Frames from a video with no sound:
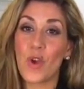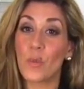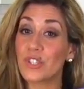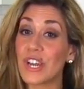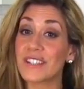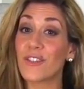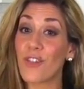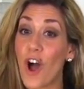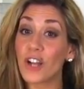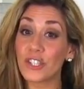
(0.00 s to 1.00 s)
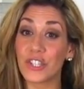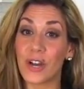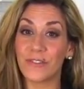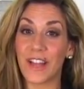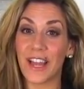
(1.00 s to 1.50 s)
which has a long
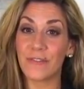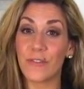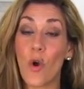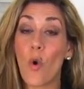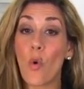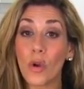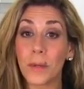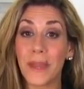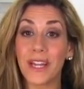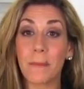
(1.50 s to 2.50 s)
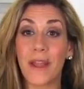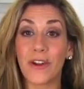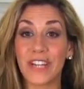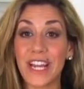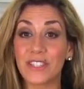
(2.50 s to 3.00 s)
shelf life, or make a
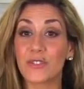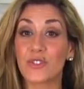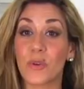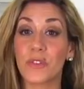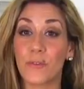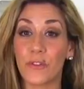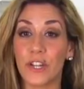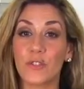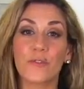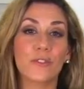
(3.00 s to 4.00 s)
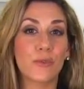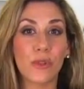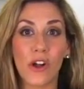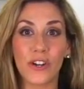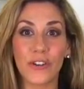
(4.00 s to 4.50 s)
marinade to store in the fridge for no
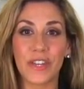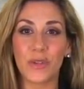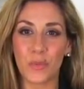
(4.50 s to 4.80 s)
longer than a